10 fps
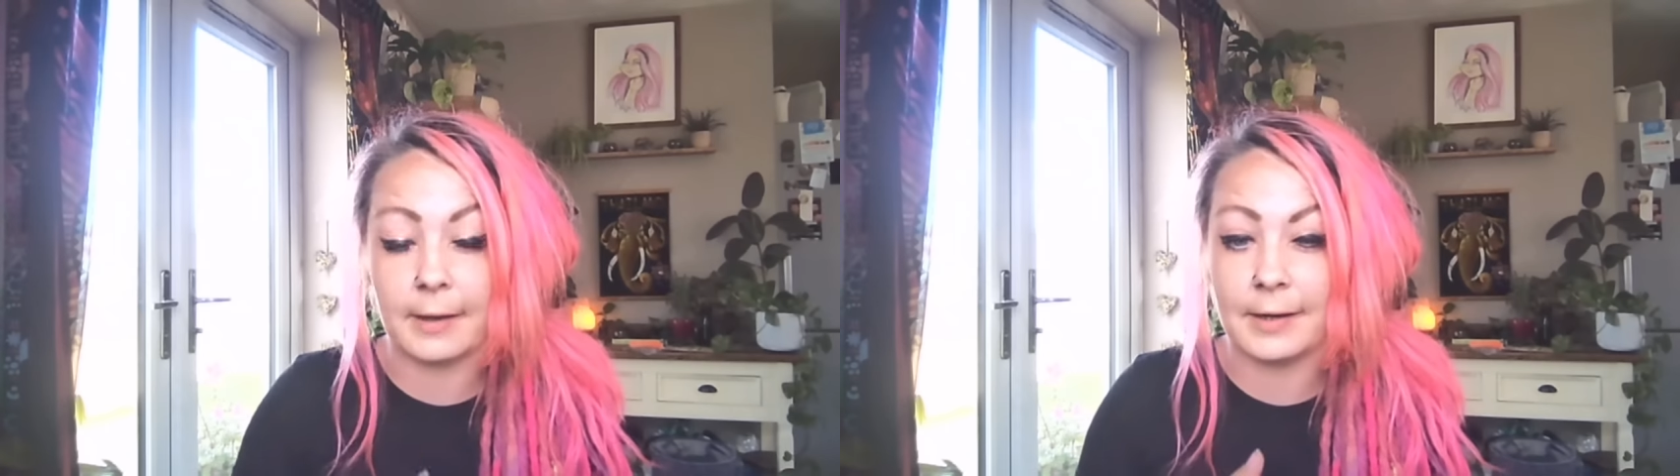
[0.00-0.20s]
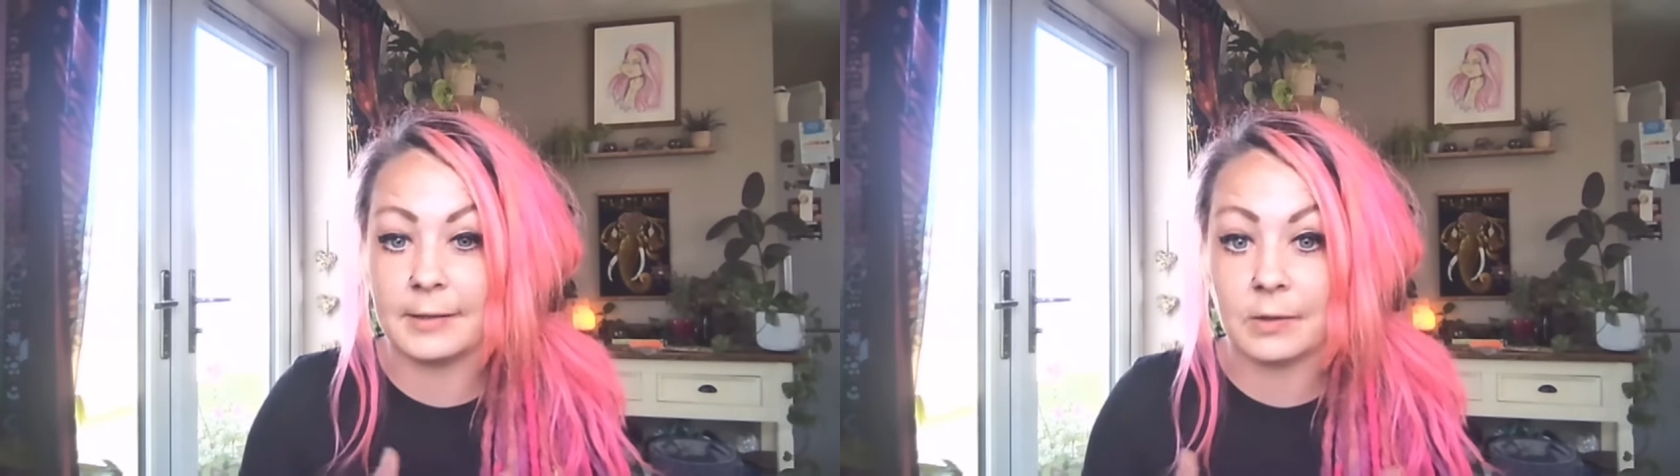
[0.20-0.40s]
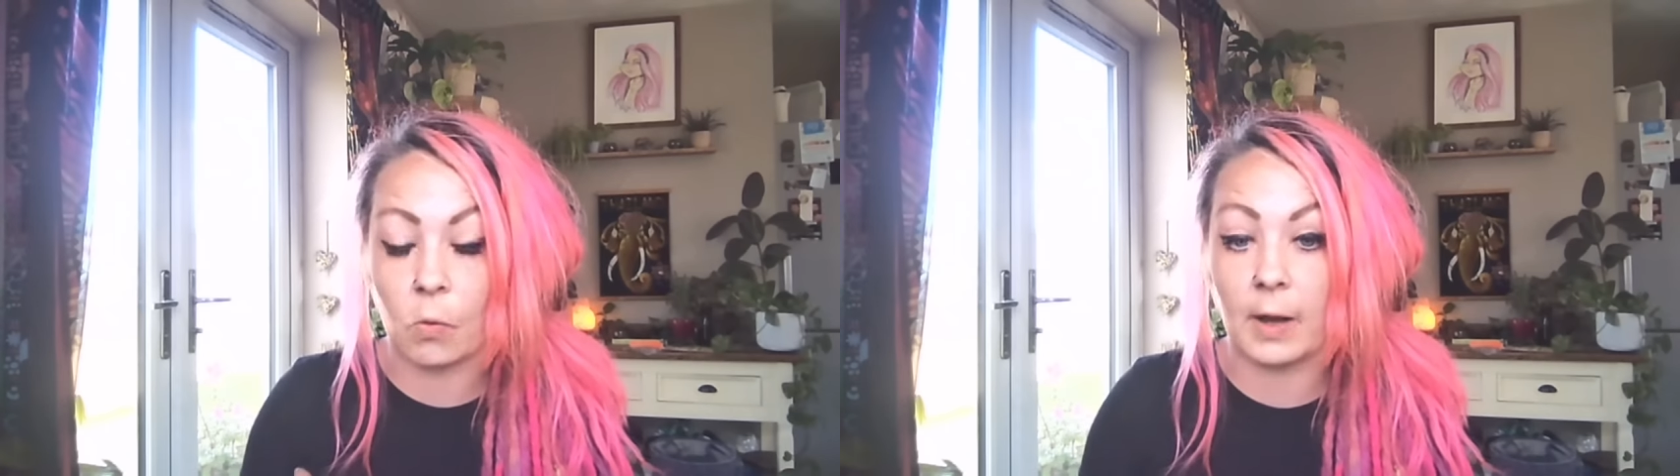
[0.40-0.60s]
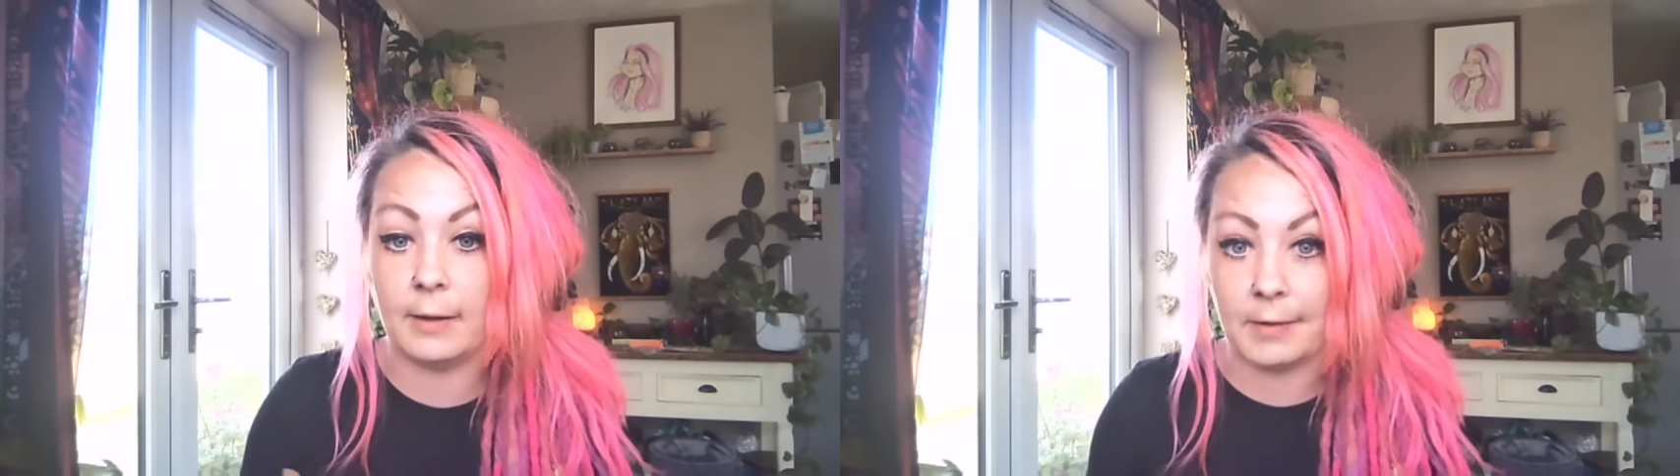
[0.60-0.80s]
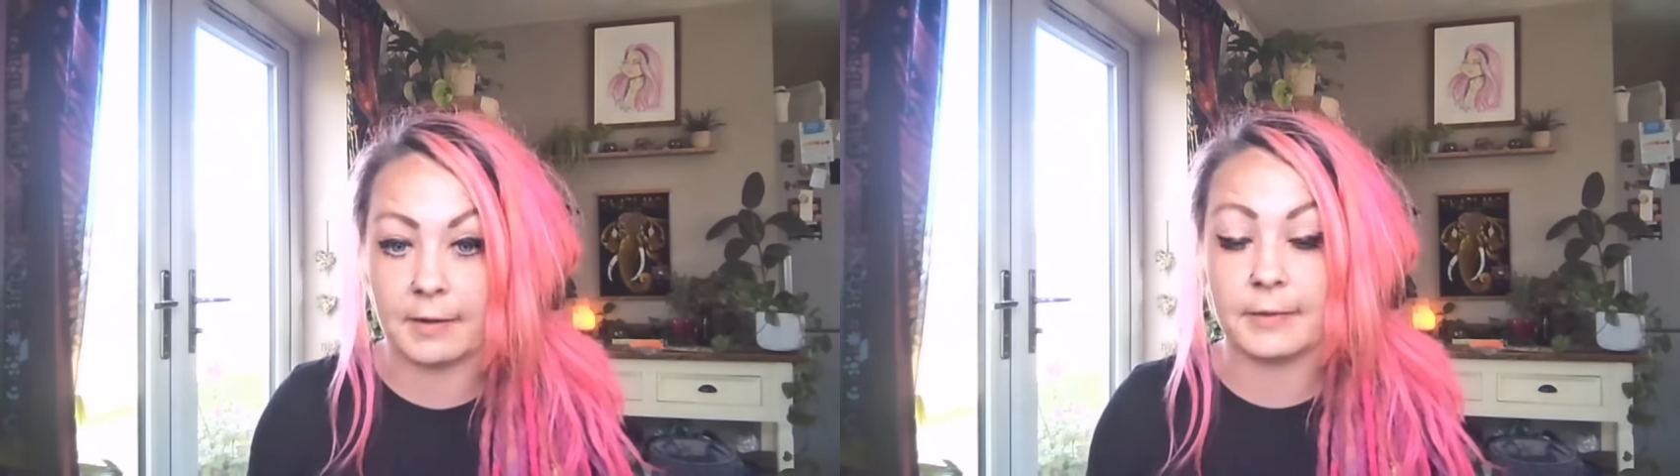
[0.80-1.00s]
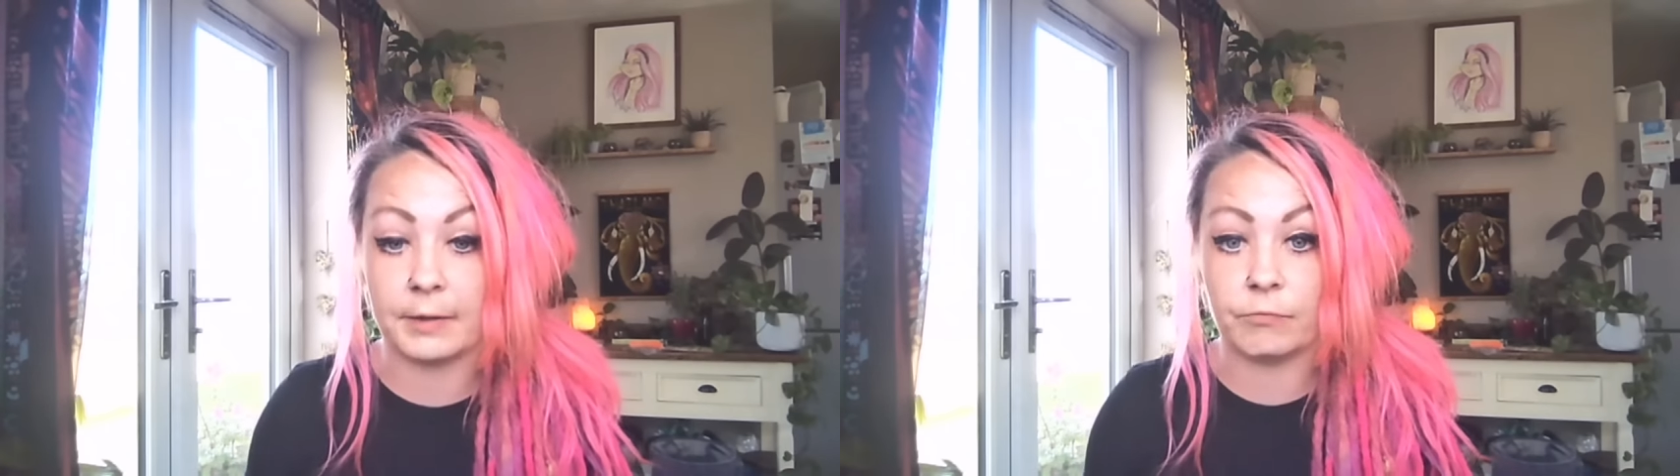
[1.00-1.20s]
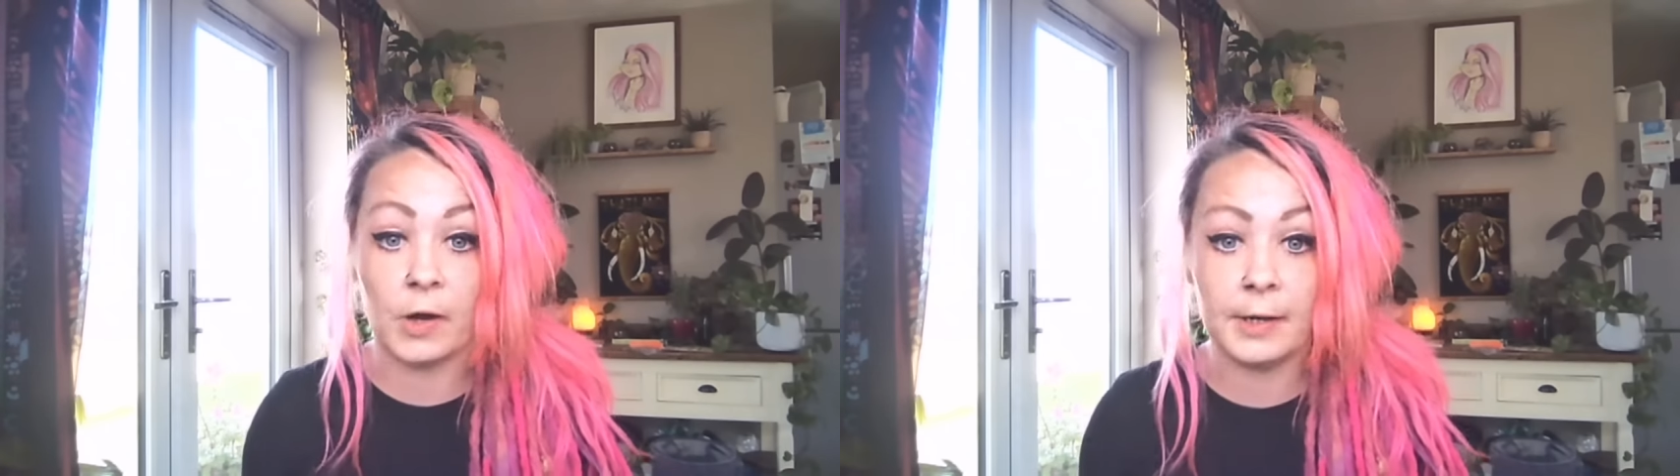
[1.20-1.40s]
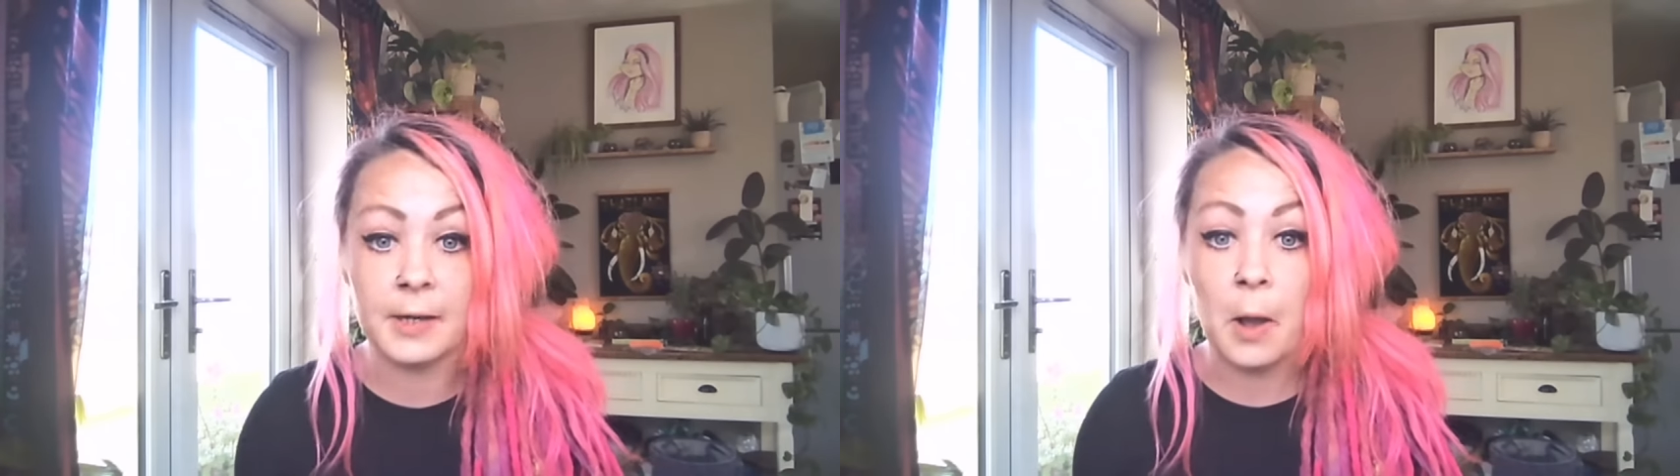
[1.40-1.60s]
It is quite a lengthy
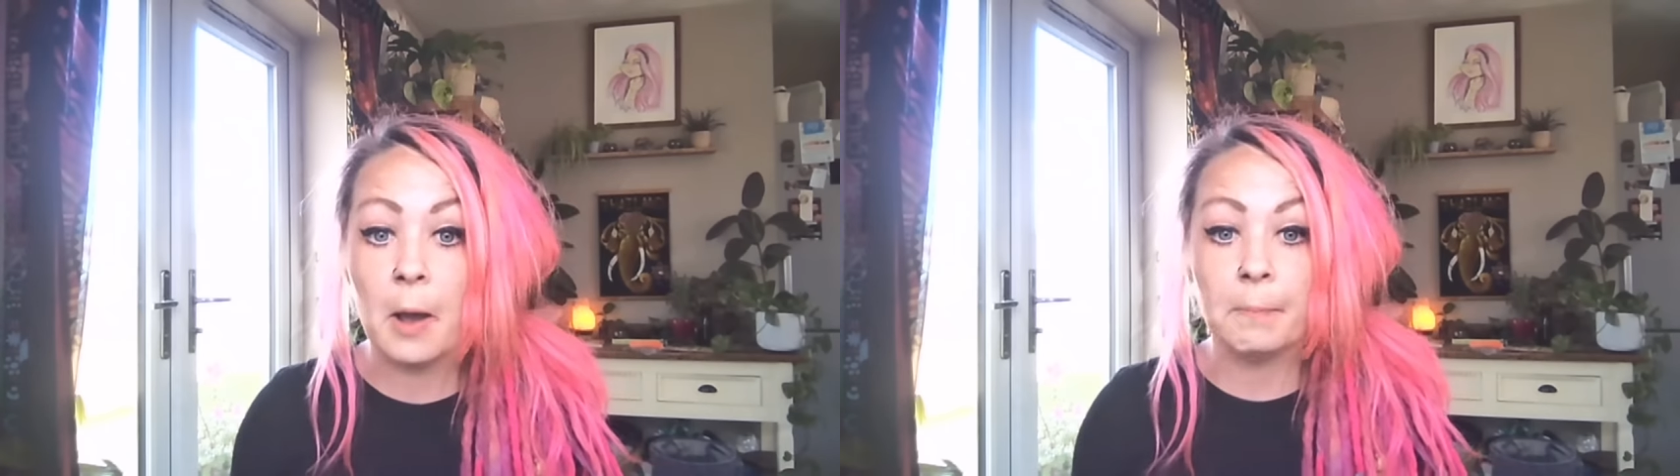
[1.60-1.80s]
read,